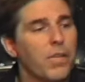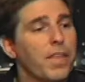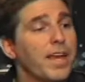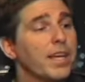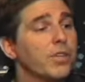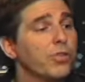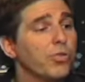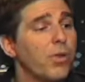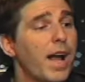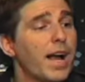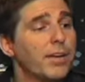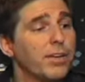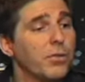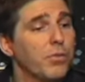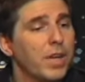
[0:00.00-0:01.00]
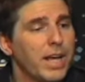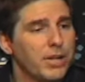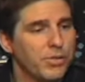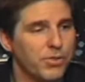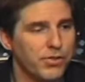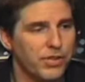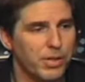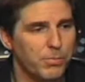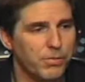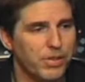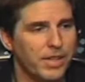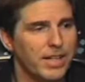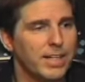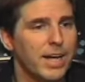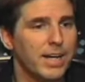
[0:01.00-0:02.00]
they attract in relationships and
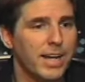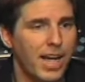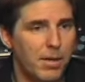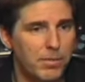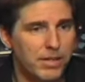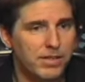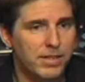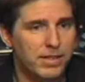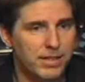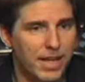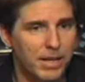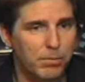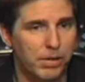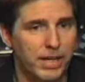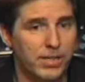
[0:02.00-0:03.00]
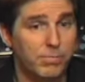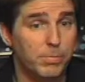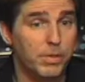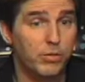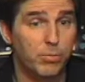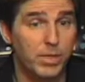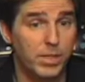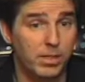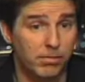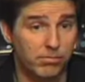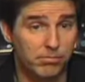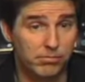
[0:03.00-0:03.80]
the dynamics that take place between them.